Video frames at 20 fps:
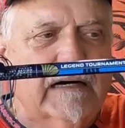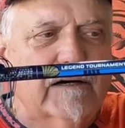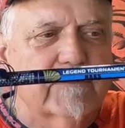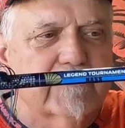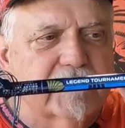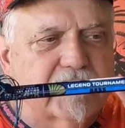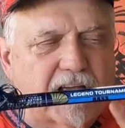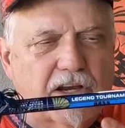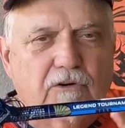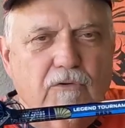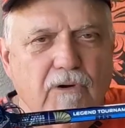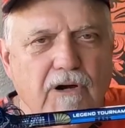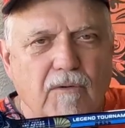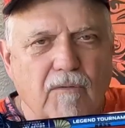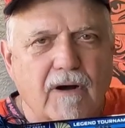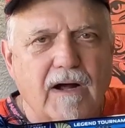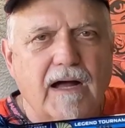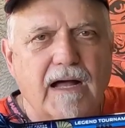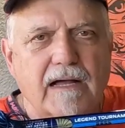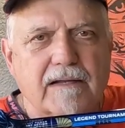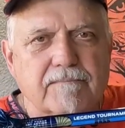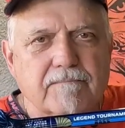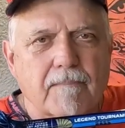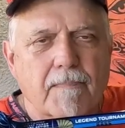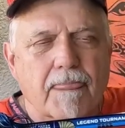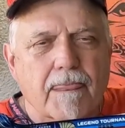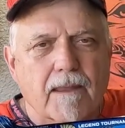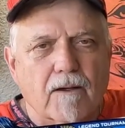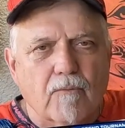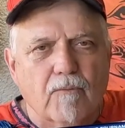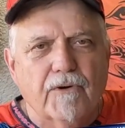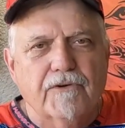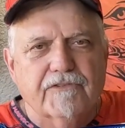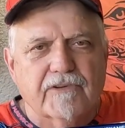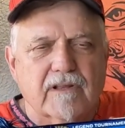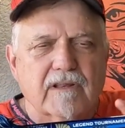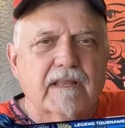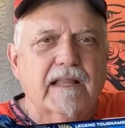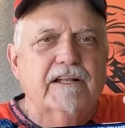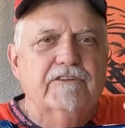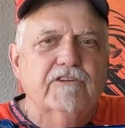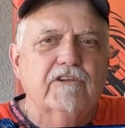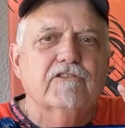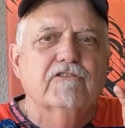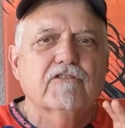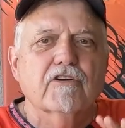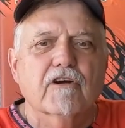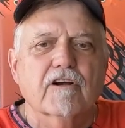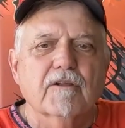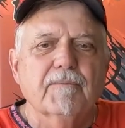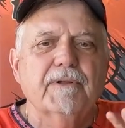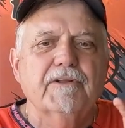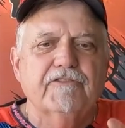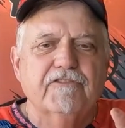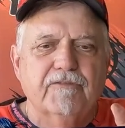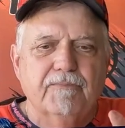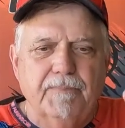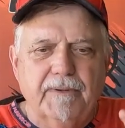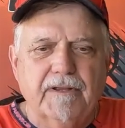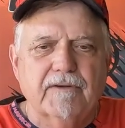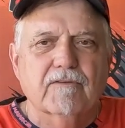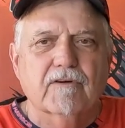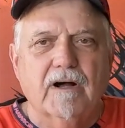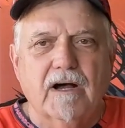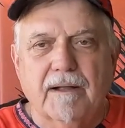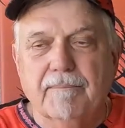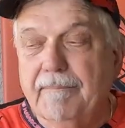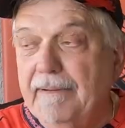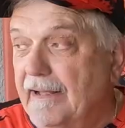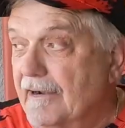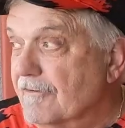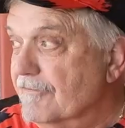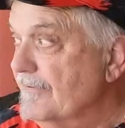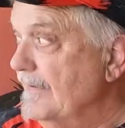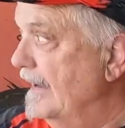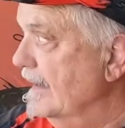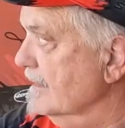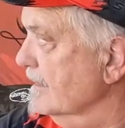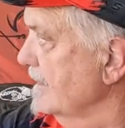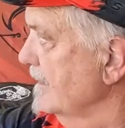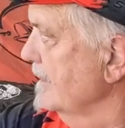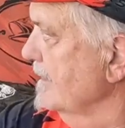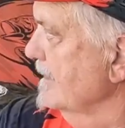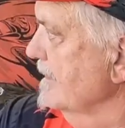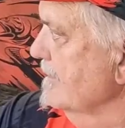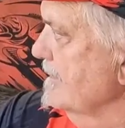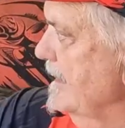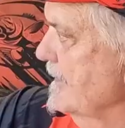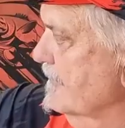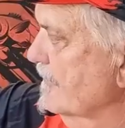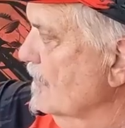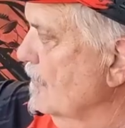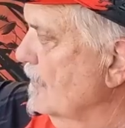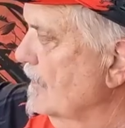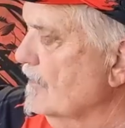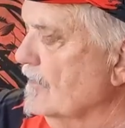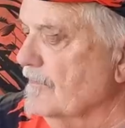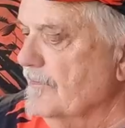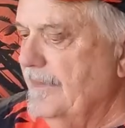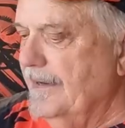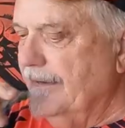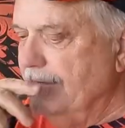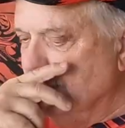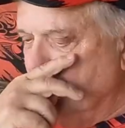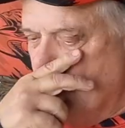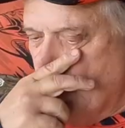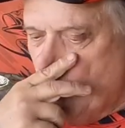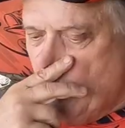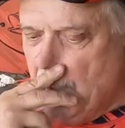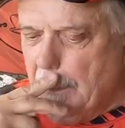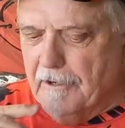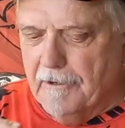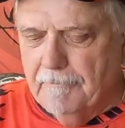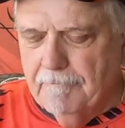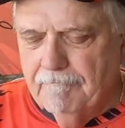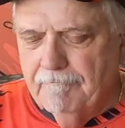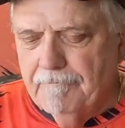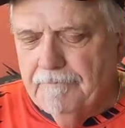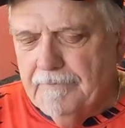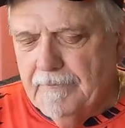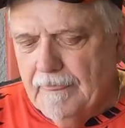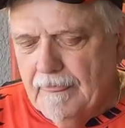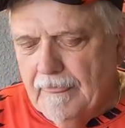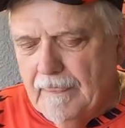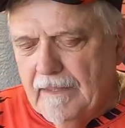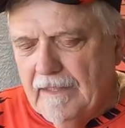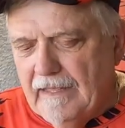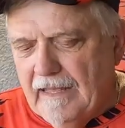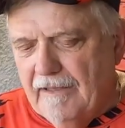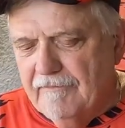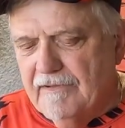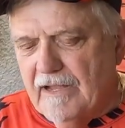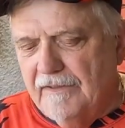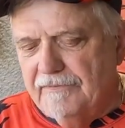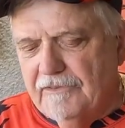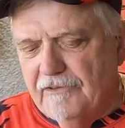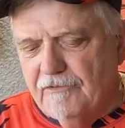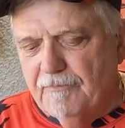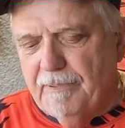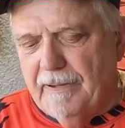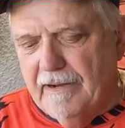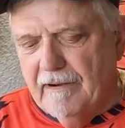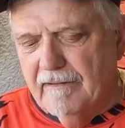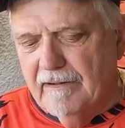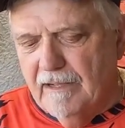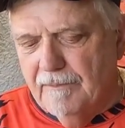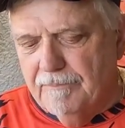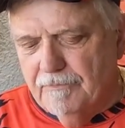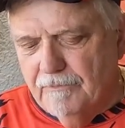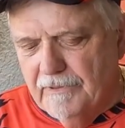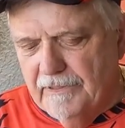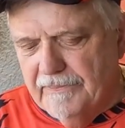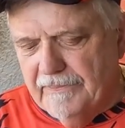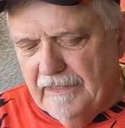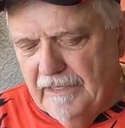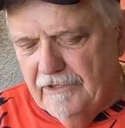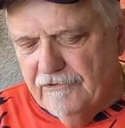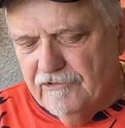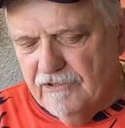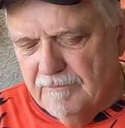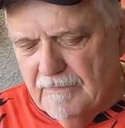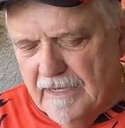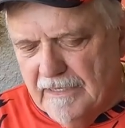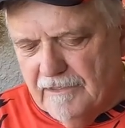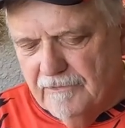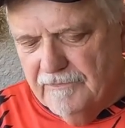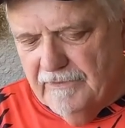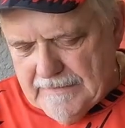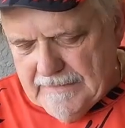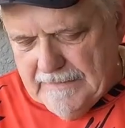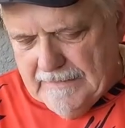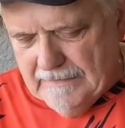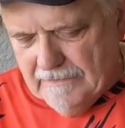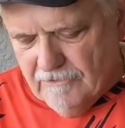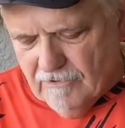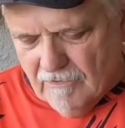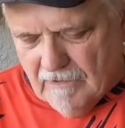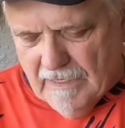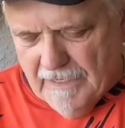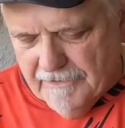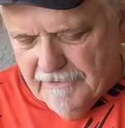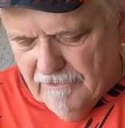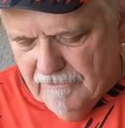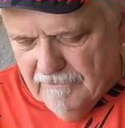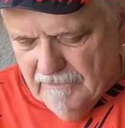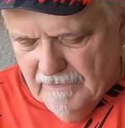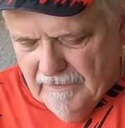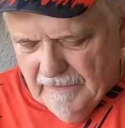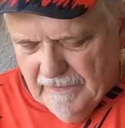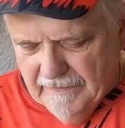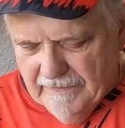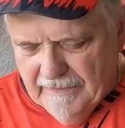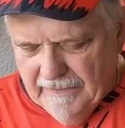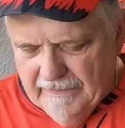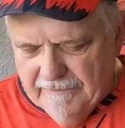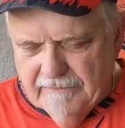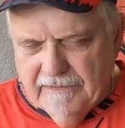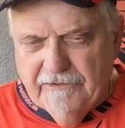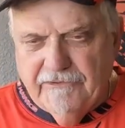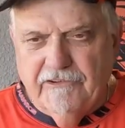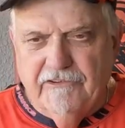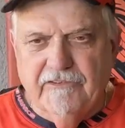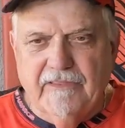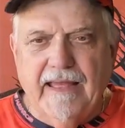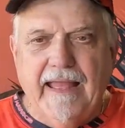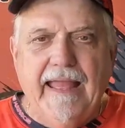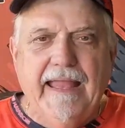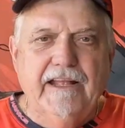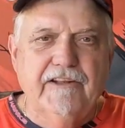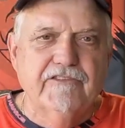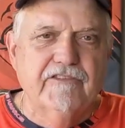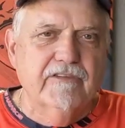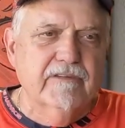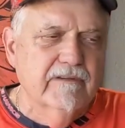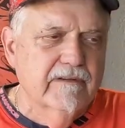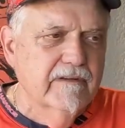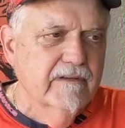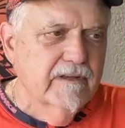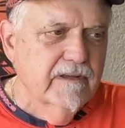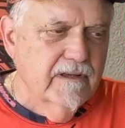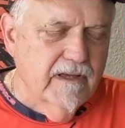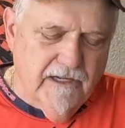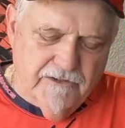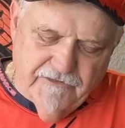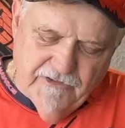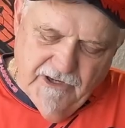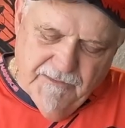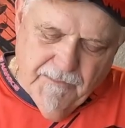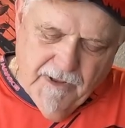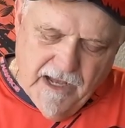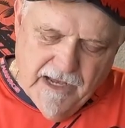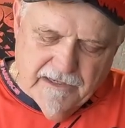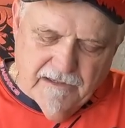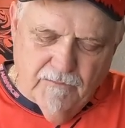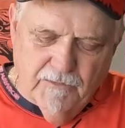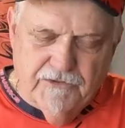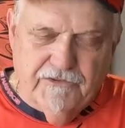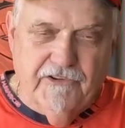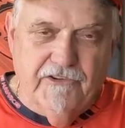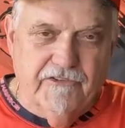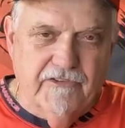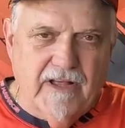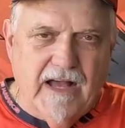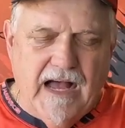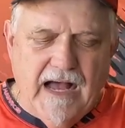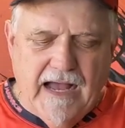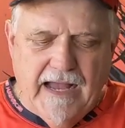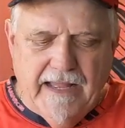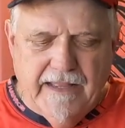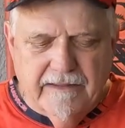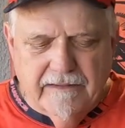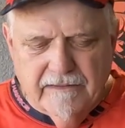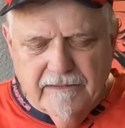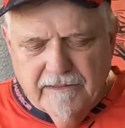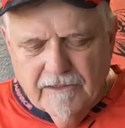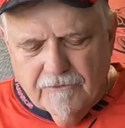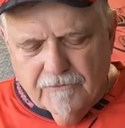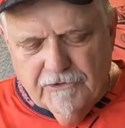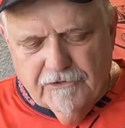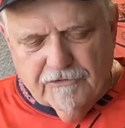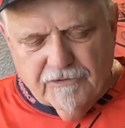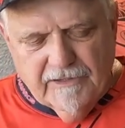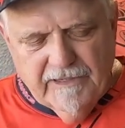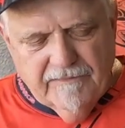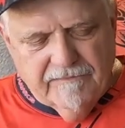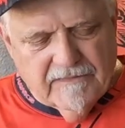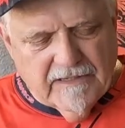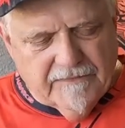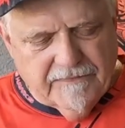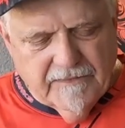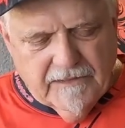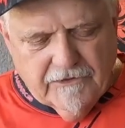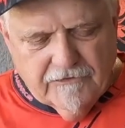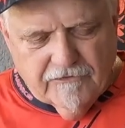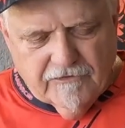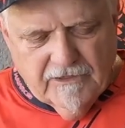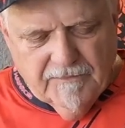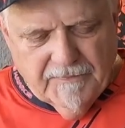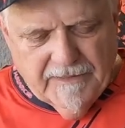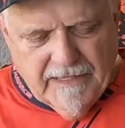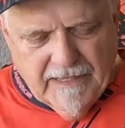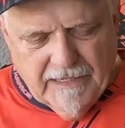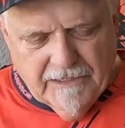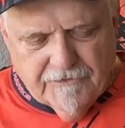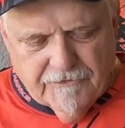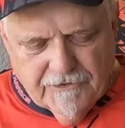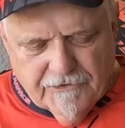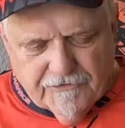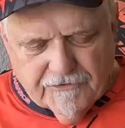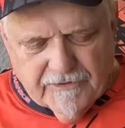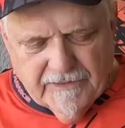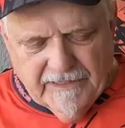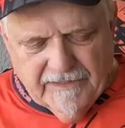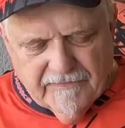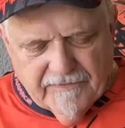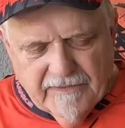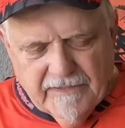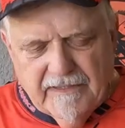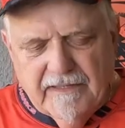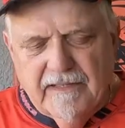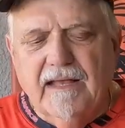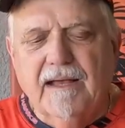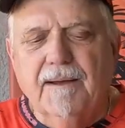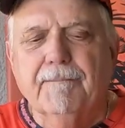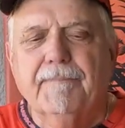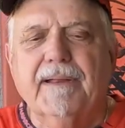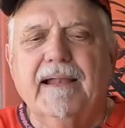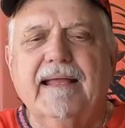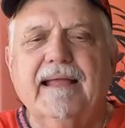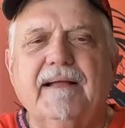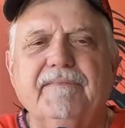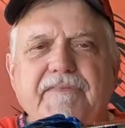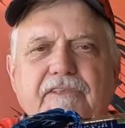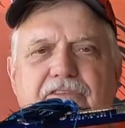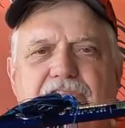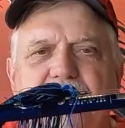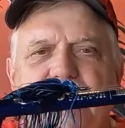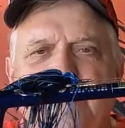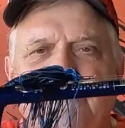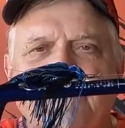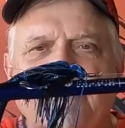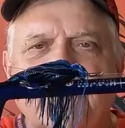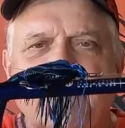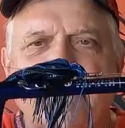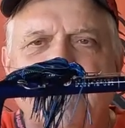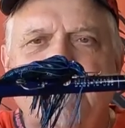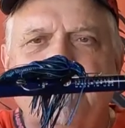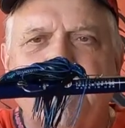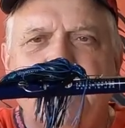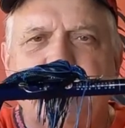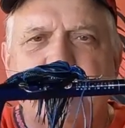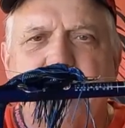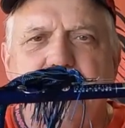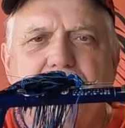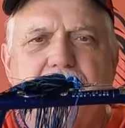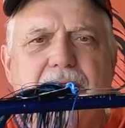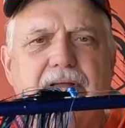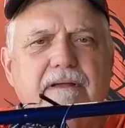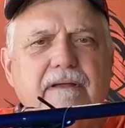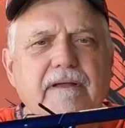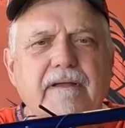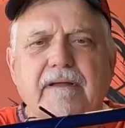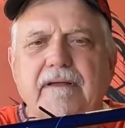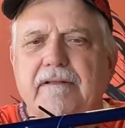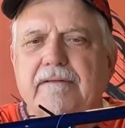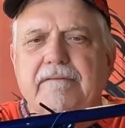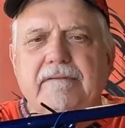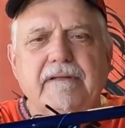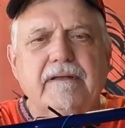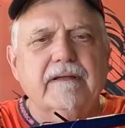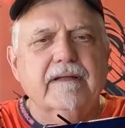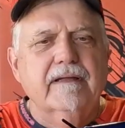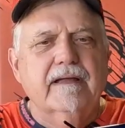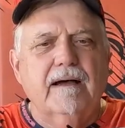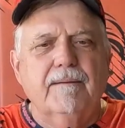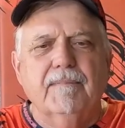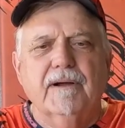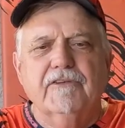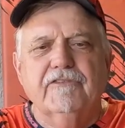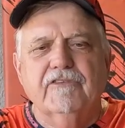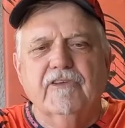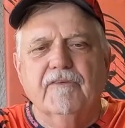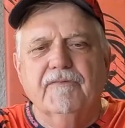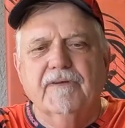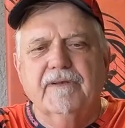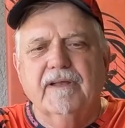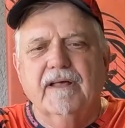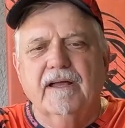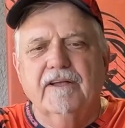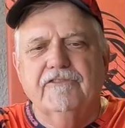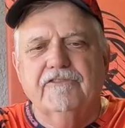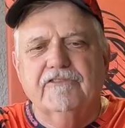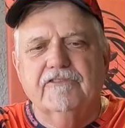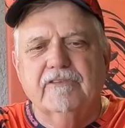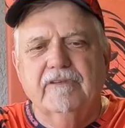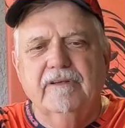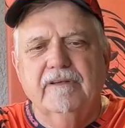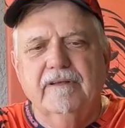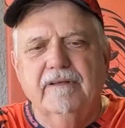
St. Croix rod was a Legend Tournament spin rod. Matter of fact, that's the one over there in the corner. I've got this paired up with a Shimano Curado. Again, this is the HG model, which is the high retrieve, not the extremely high retrieve. But I got this set up for flipping and got myself a nice